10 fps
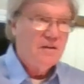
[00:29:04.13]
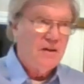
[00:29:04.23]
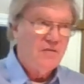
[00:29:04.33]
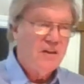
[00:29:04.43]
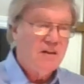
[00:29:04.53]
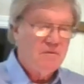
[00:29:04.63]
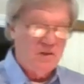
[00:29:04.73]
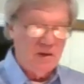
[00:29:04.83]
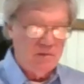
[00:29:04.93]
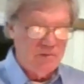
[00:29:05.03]
Now think of
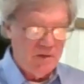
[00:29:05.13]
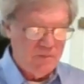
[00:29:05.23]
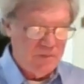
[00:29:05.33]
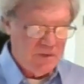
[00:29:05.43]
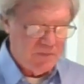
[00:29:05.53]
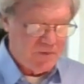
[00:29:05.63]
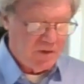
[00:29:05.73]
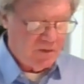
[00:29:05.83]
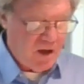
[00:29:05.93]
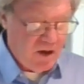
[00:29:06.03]
it, if, if, if
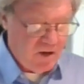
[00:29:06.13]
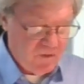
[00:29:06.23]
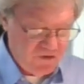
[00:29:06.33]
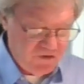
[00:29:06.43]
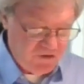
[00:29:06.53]
the law was